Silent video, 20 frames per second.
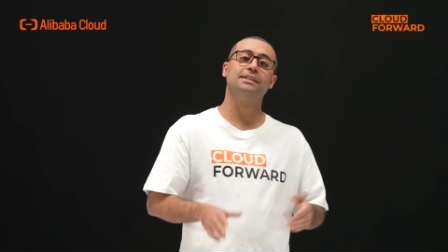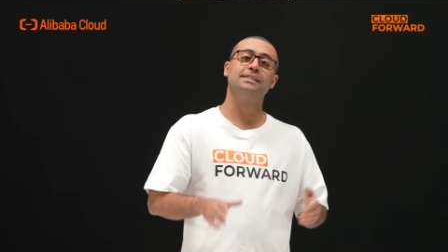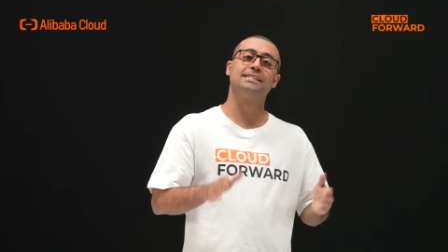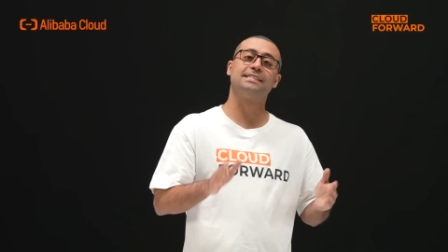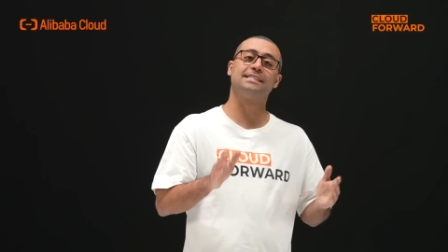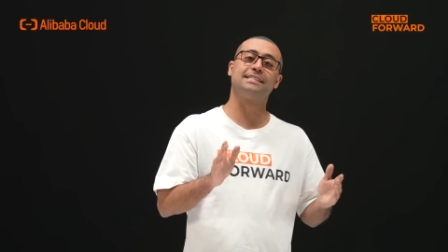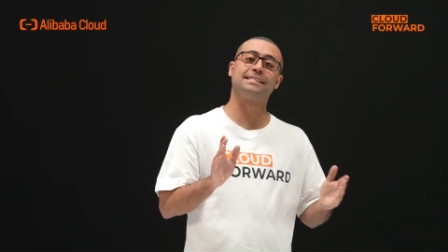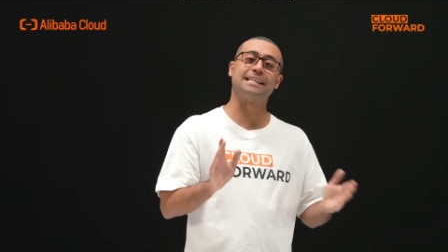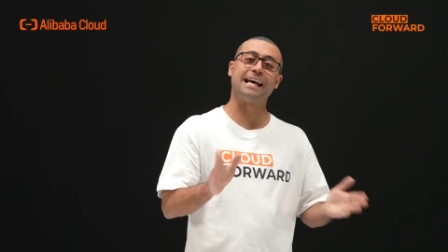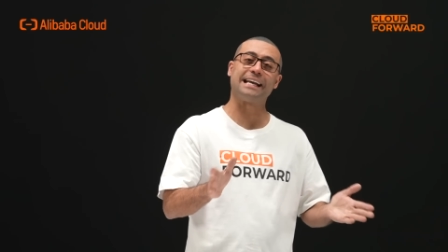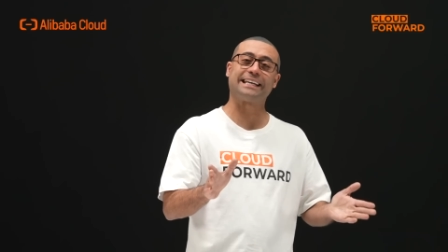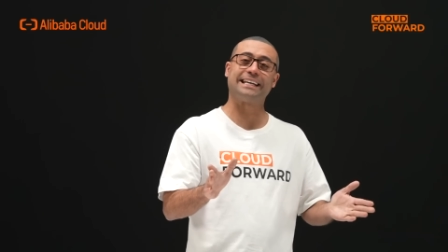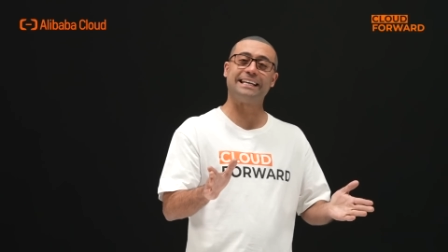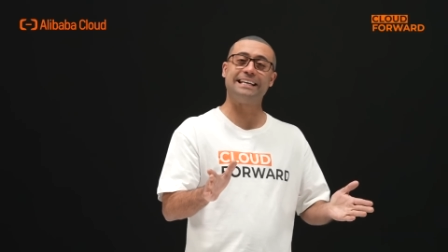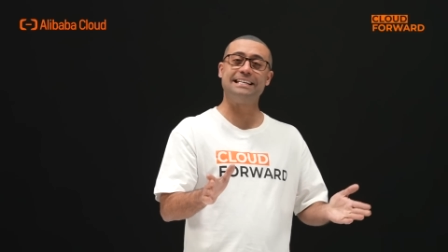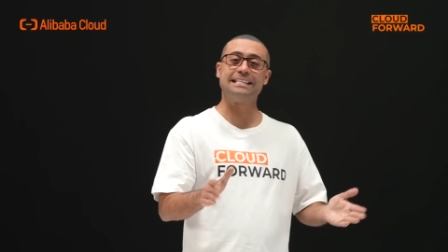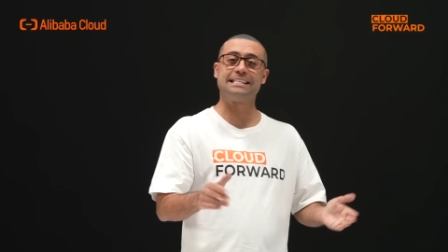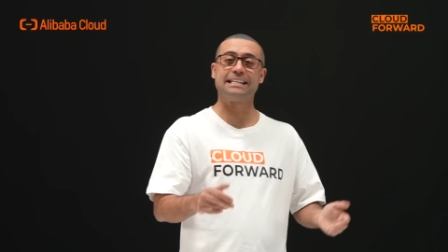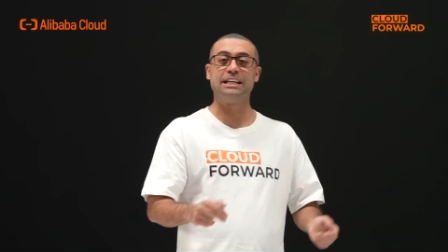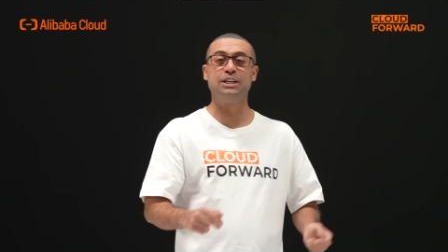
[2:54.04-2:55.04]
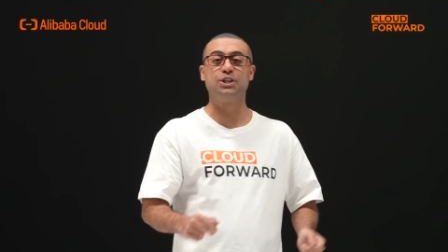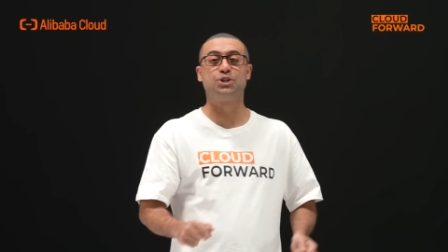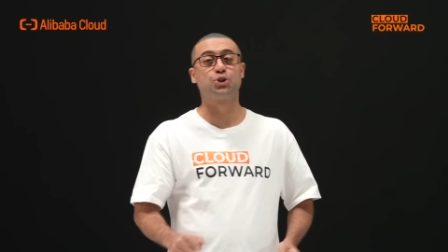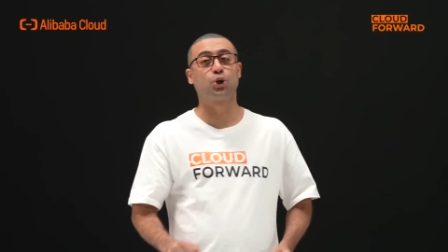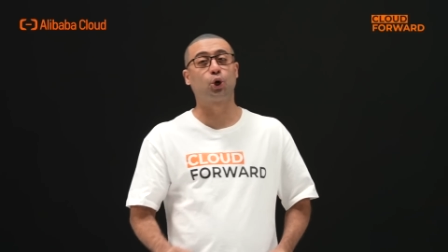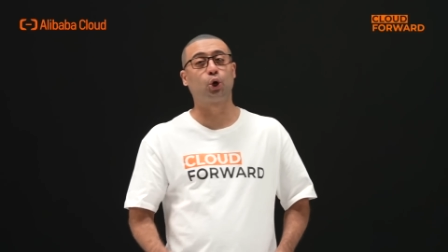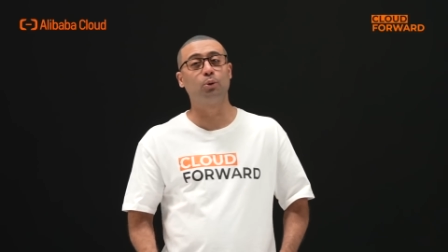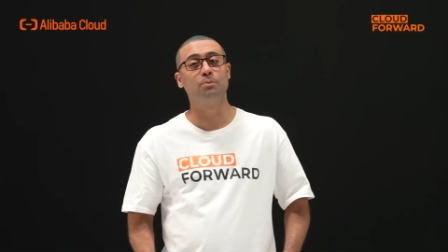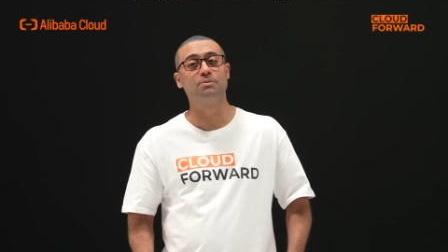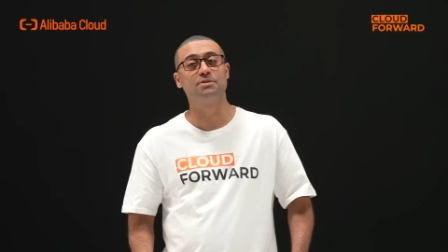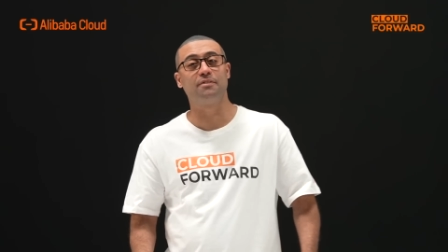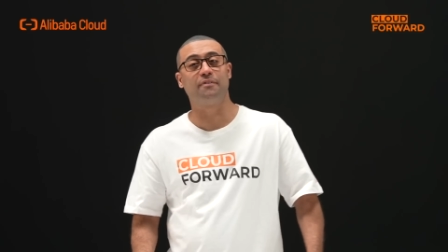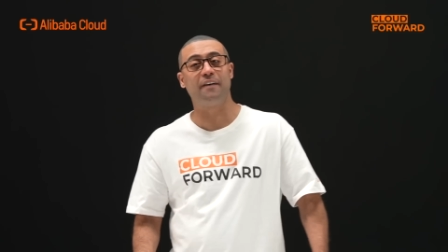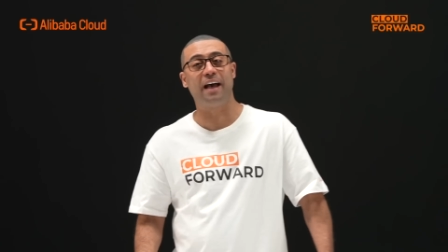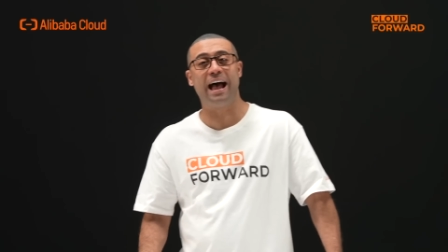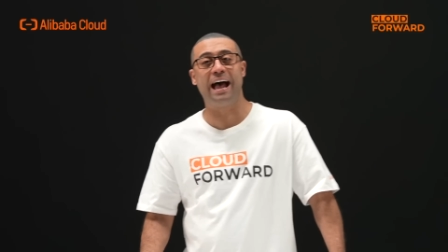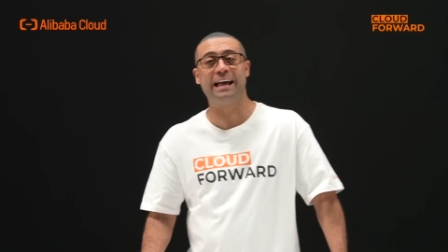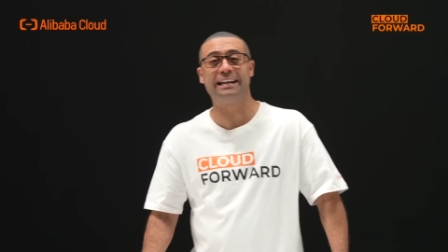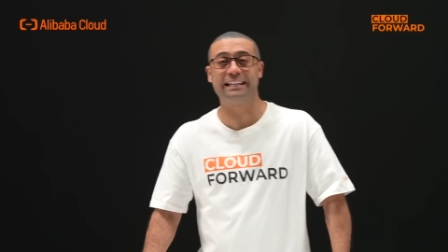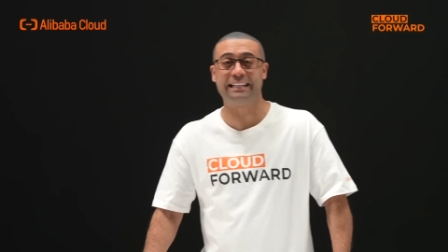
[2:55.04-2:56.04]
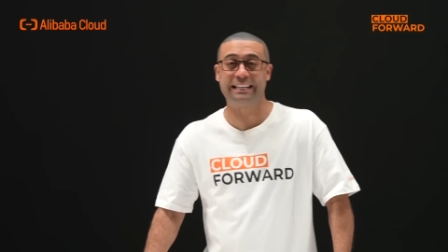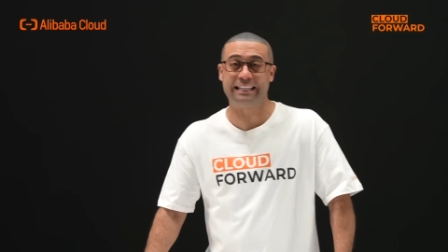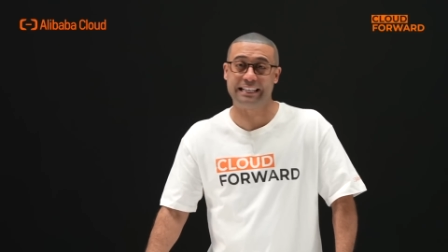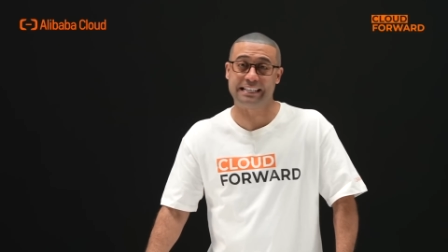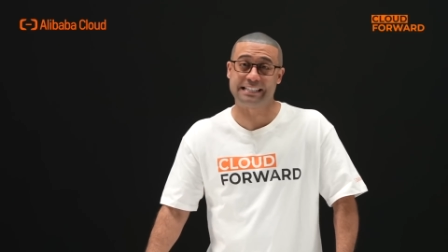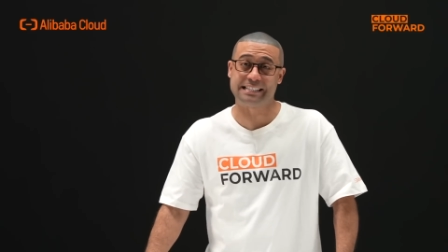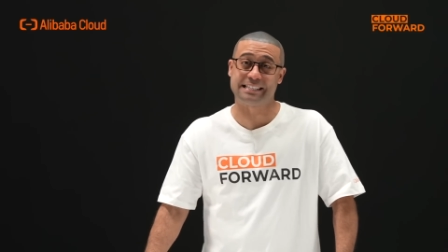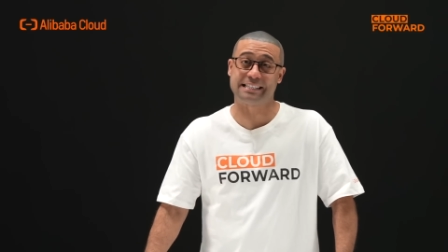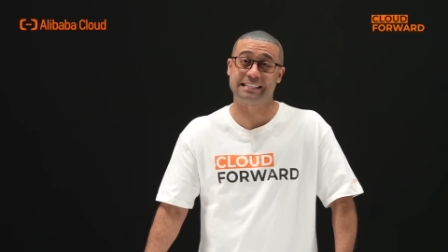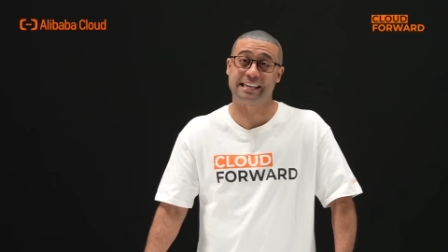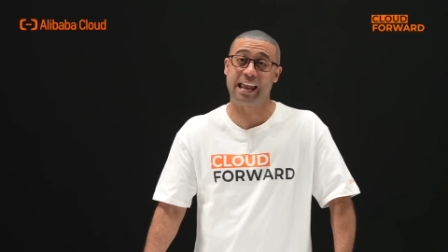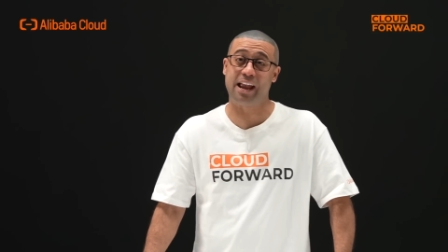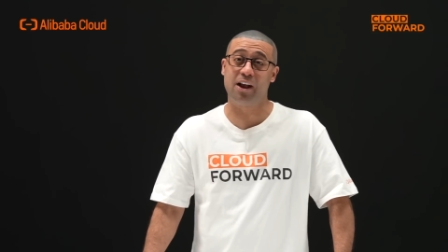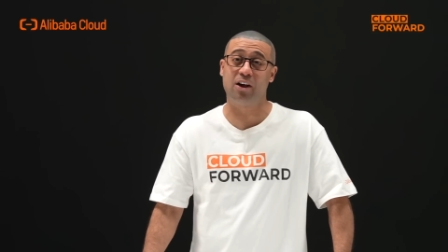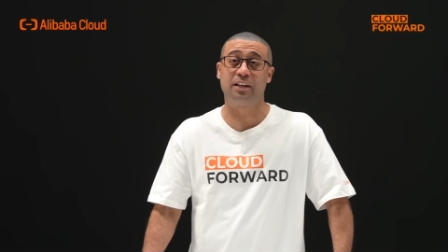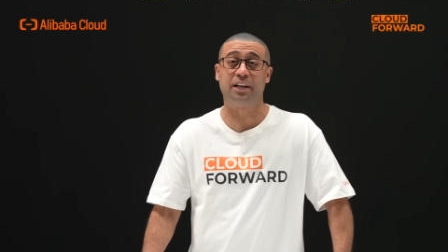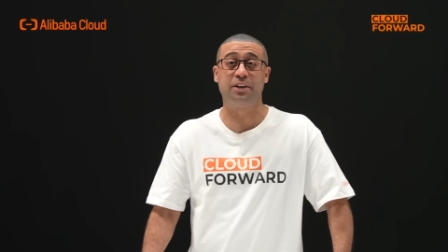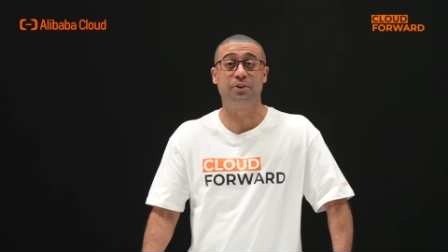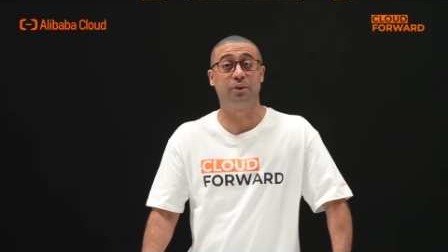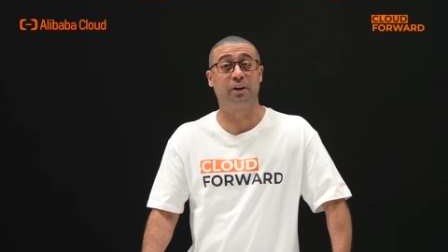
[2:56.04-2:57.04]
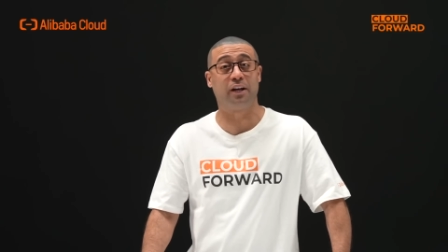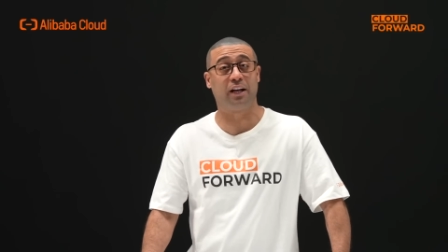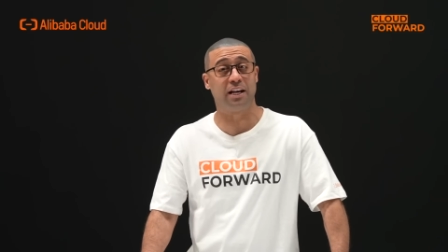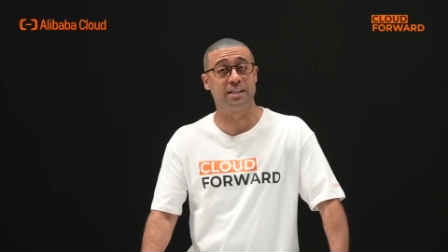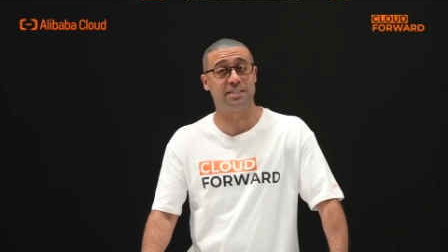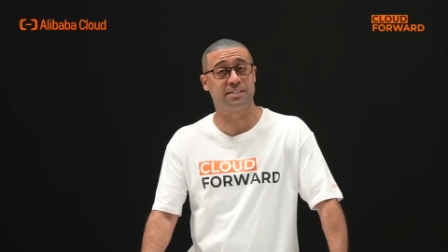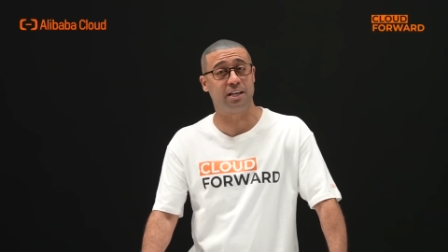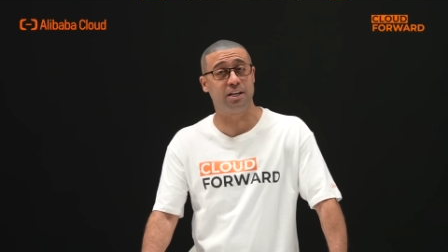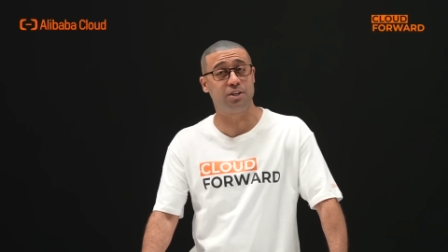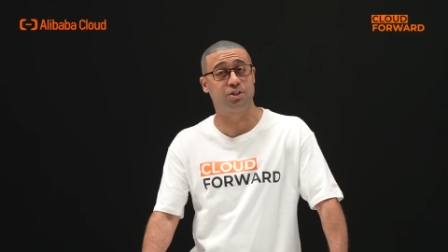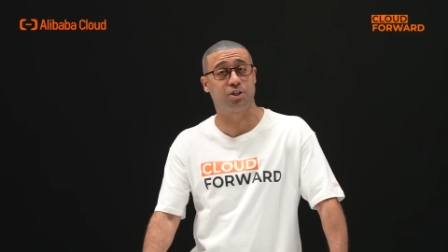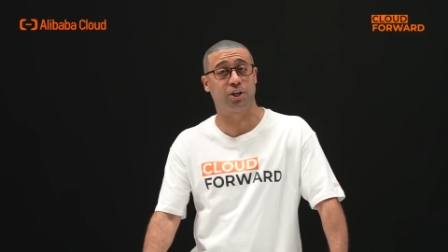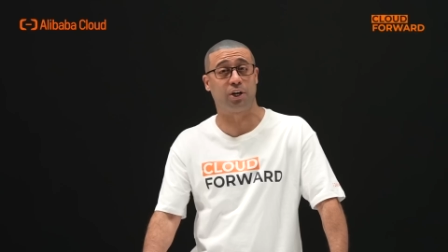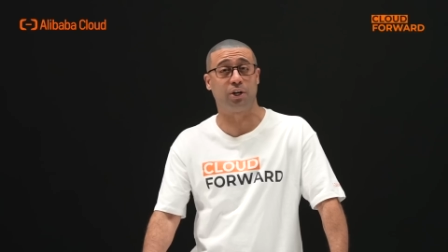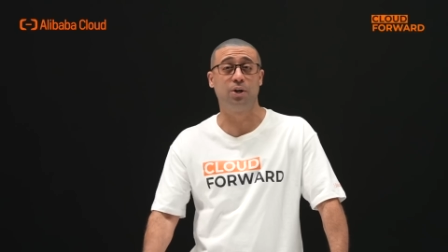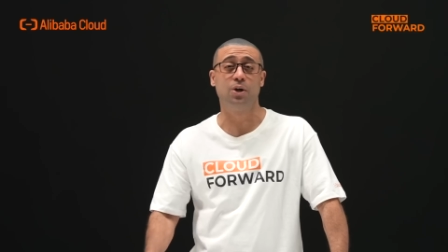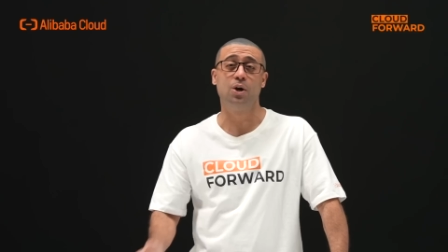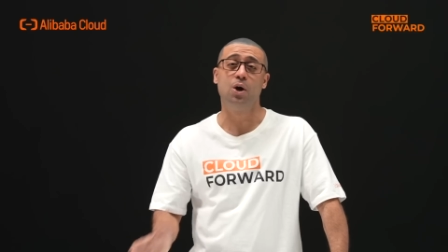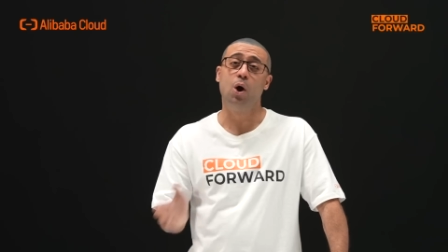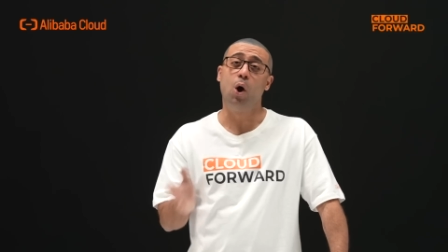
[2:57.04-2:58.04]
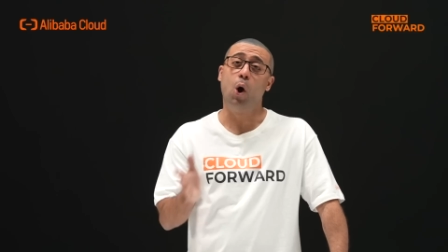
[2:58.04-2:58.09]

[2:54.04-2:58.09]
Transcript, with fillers: Second, in terms of analytics scale and utilization,